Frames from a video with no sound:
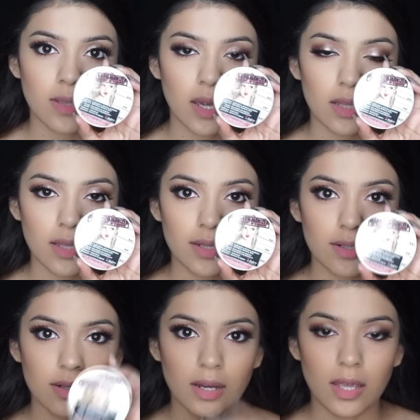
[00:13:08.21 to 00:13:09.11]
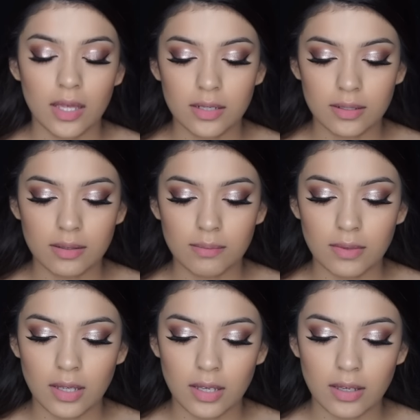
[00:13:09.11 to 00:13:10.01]
highlighter and
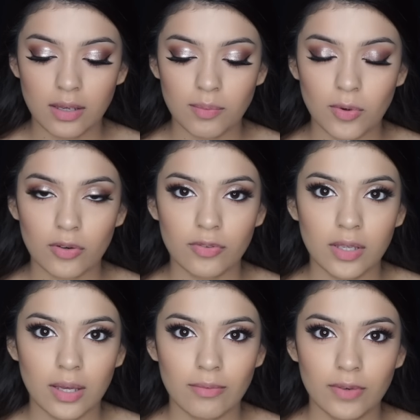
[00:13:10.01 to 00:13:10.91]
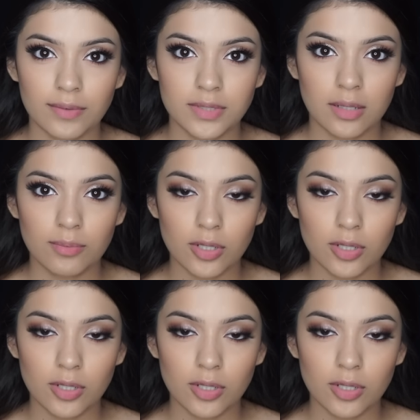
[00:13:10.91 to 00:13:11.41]
a Morphe M510